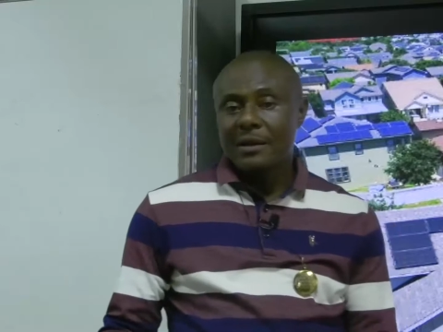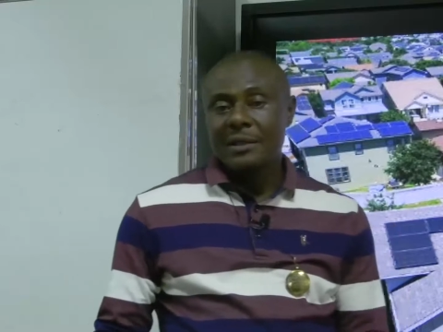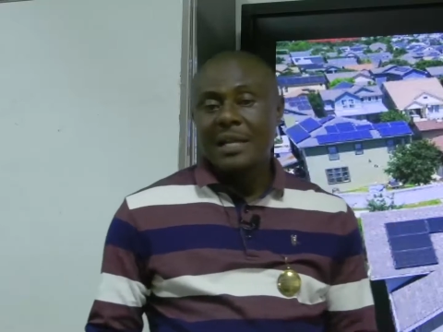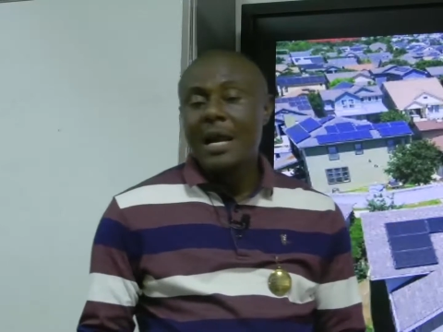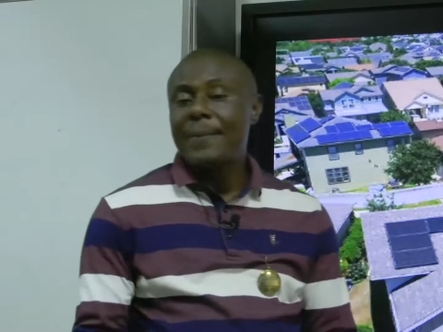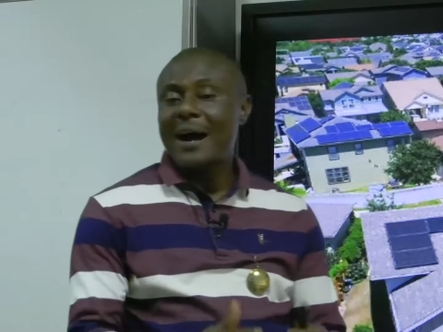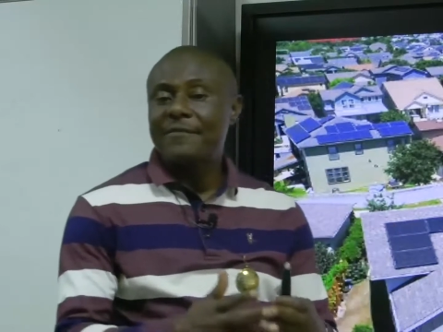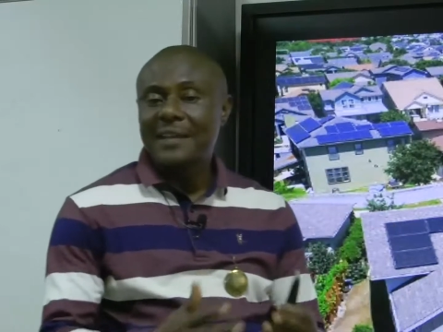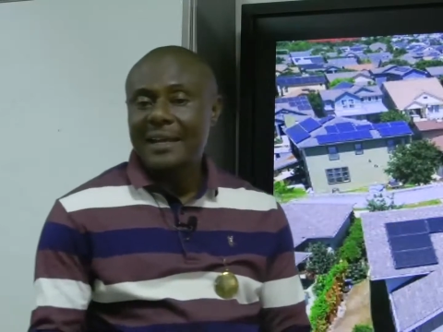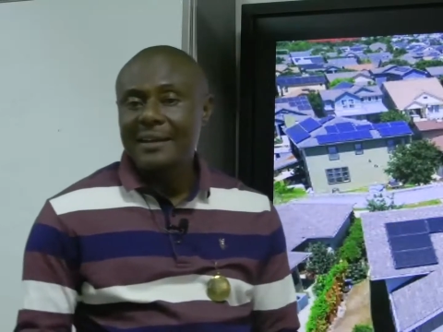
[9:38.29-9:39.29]
The NEPA
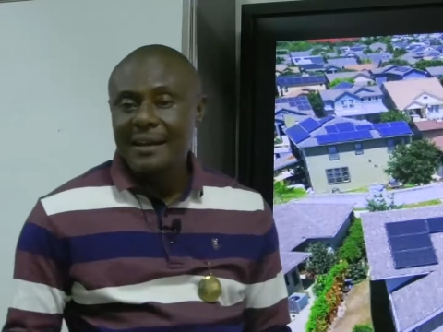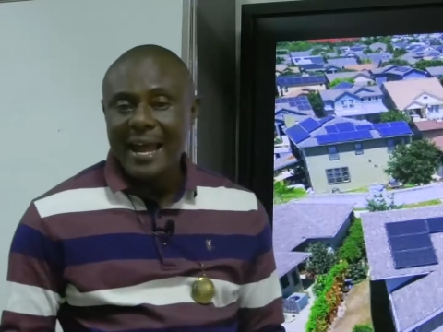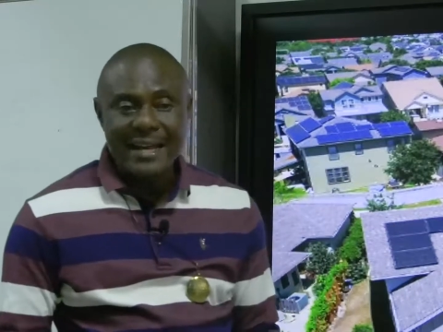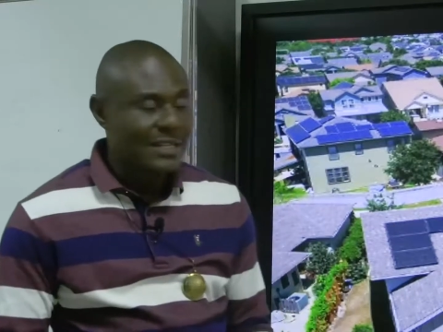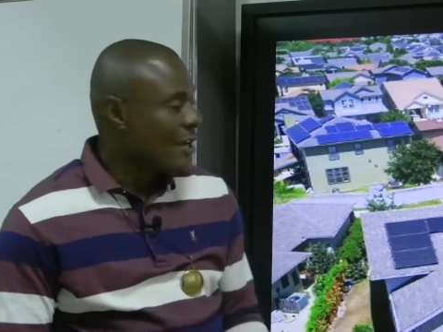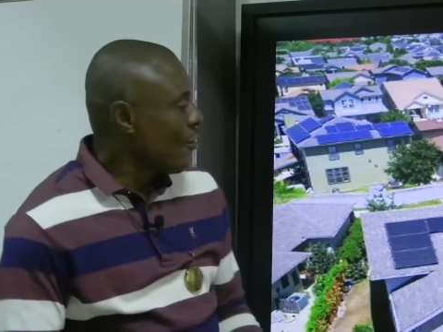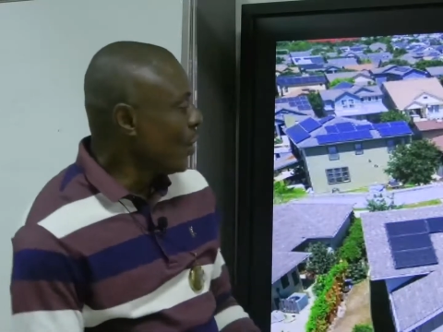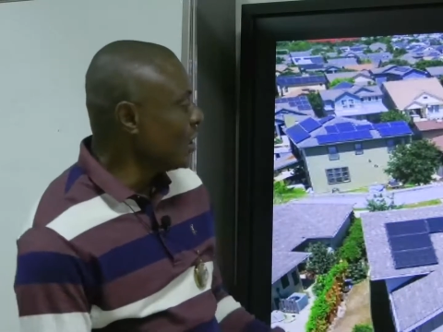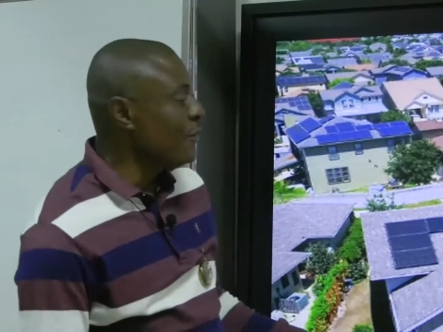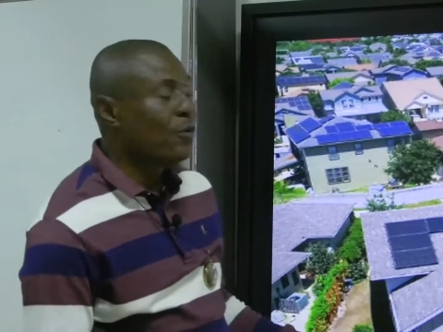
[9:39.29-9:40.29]
have taken the light.
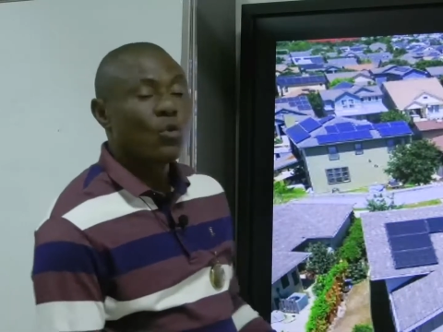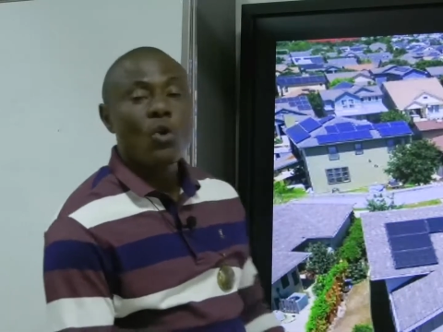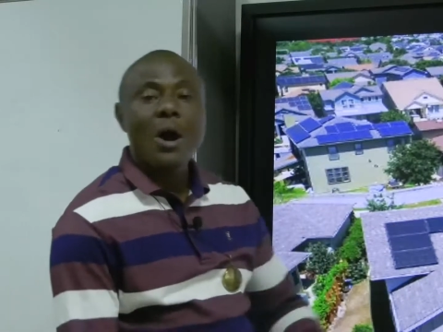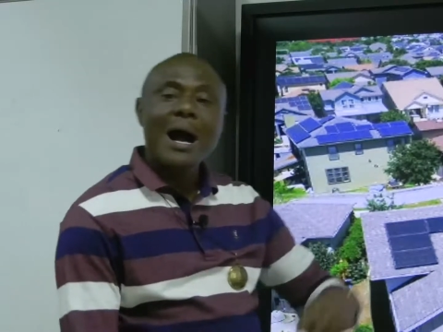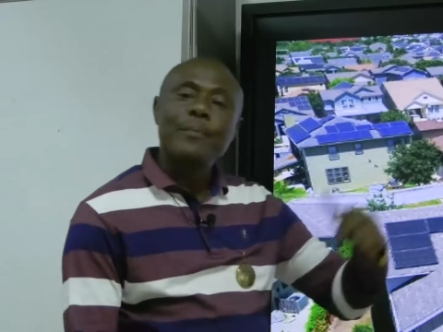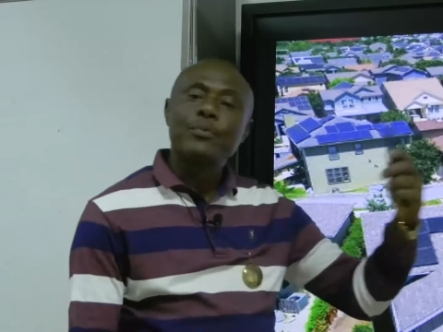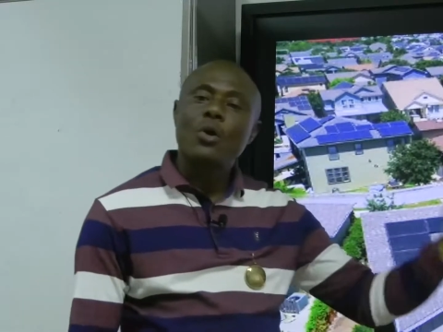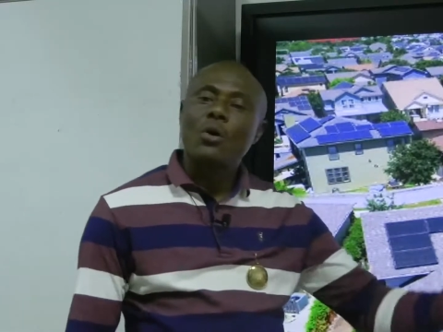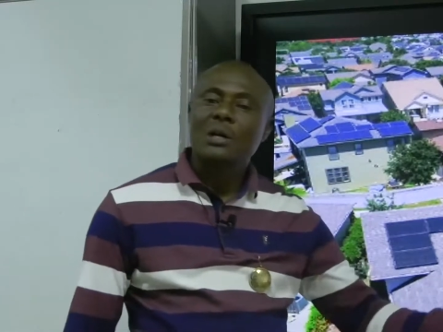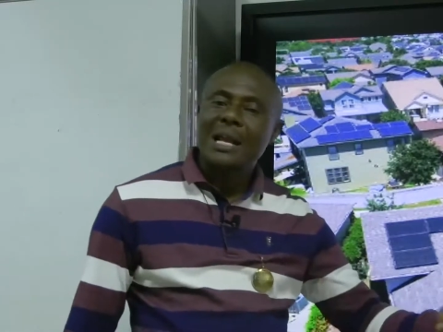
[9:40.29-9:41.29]
But if you go
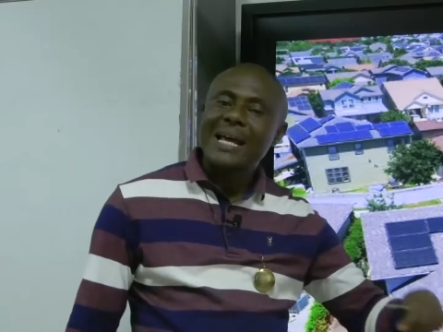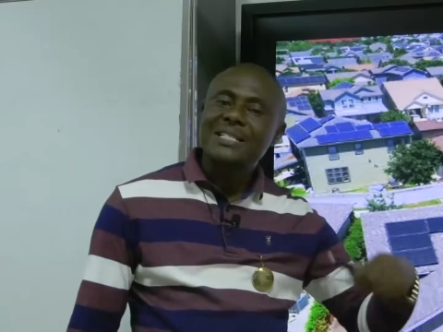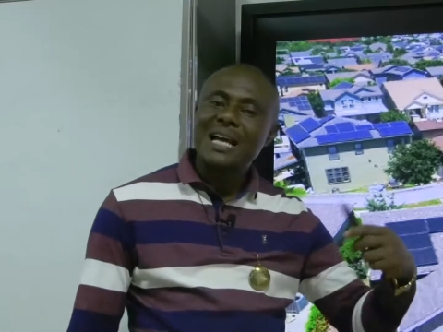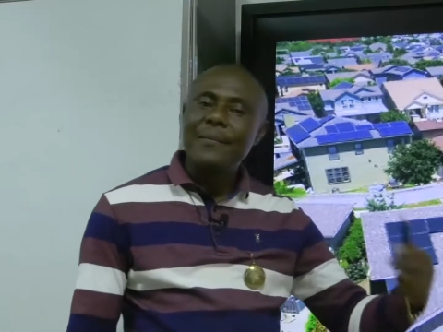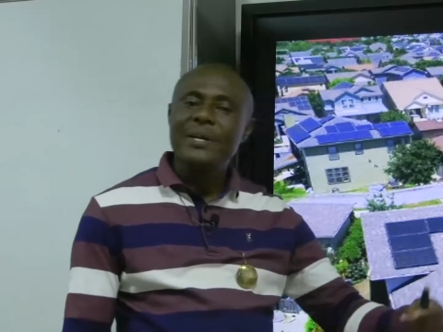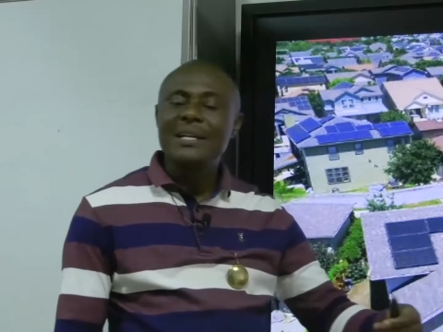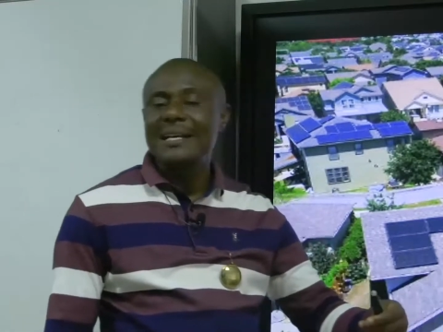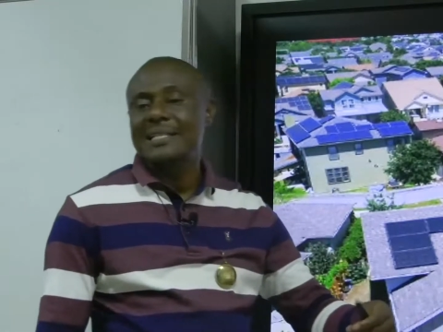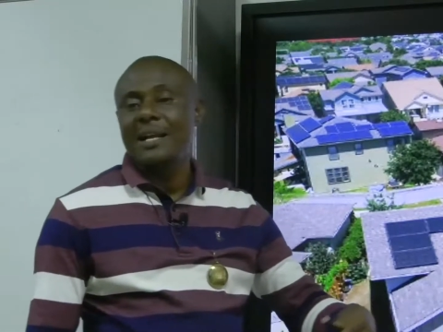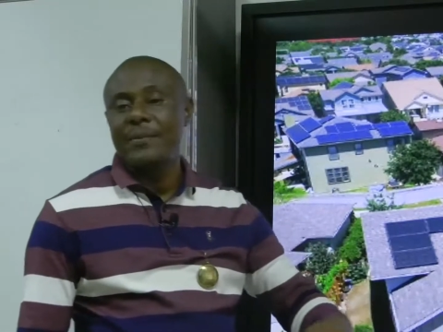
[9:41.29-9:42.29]
abroad, like Germany, they
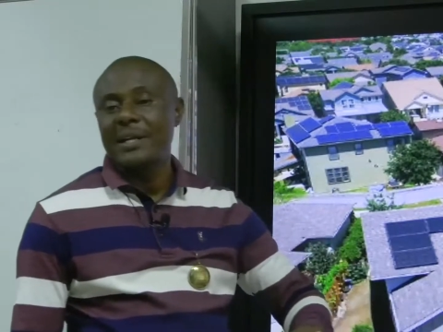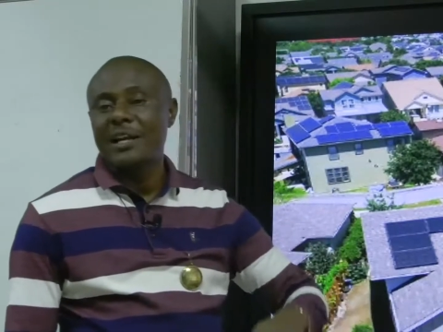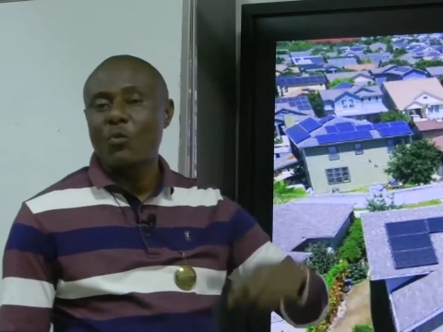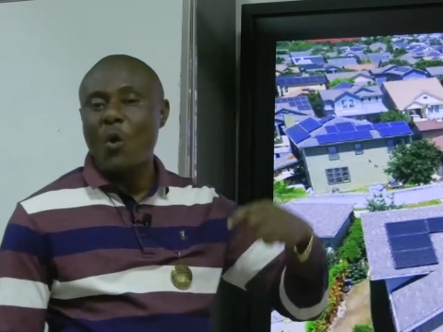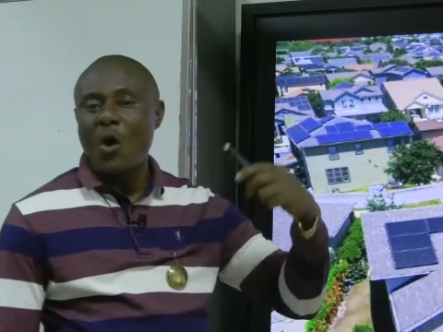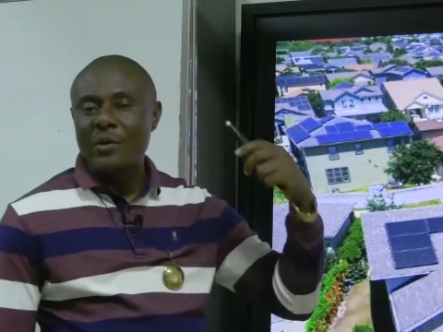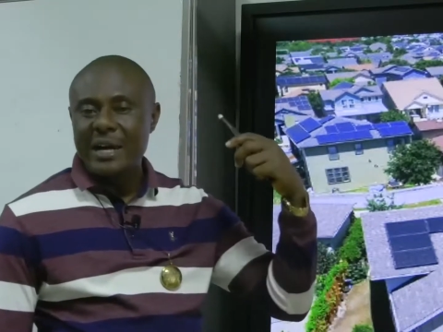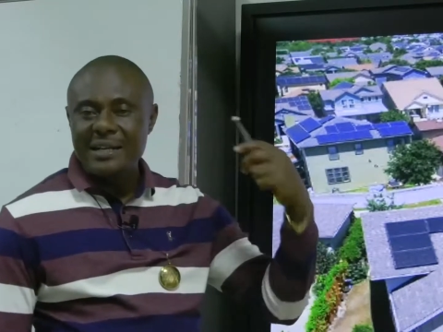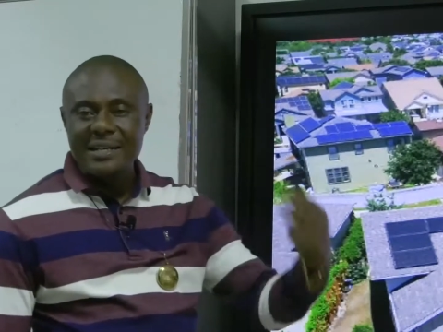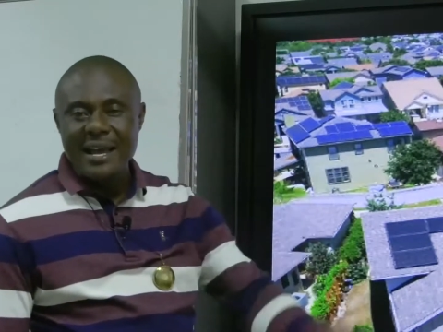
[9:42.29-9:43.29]
celebrated
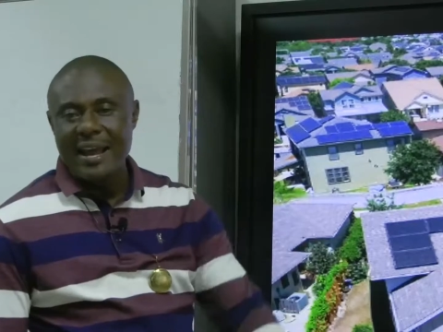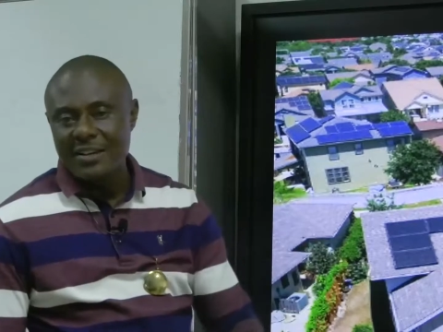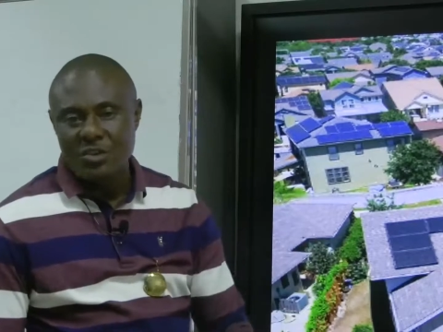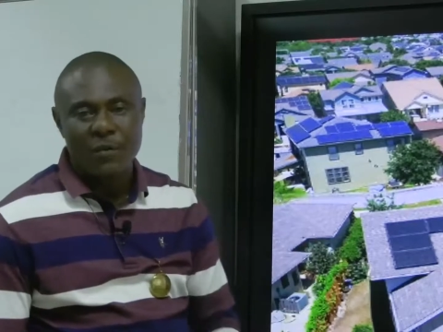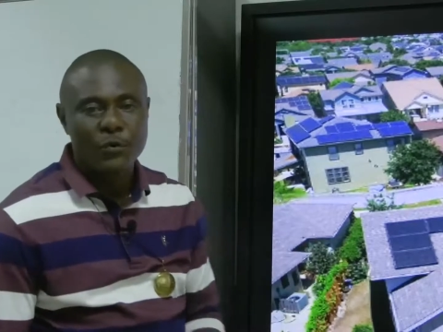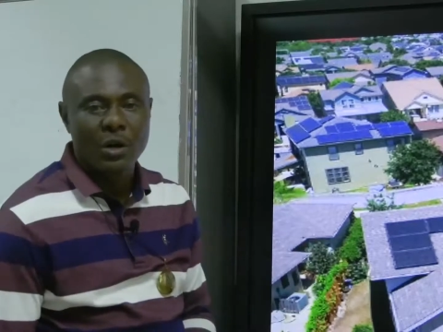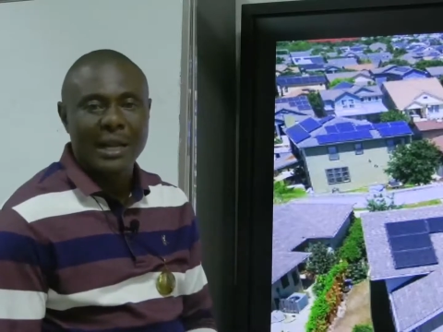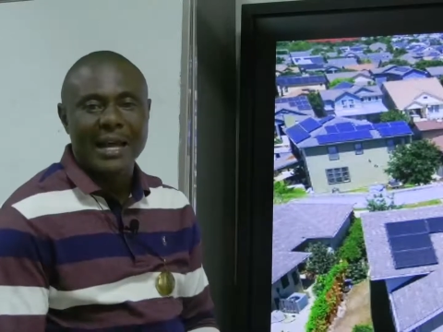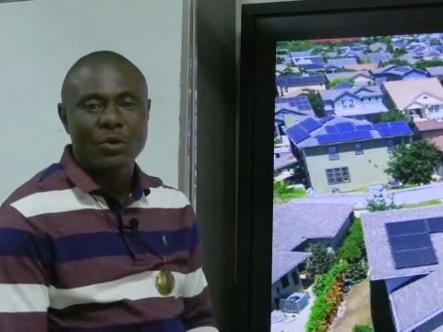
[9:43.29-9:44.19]
100 years of non-light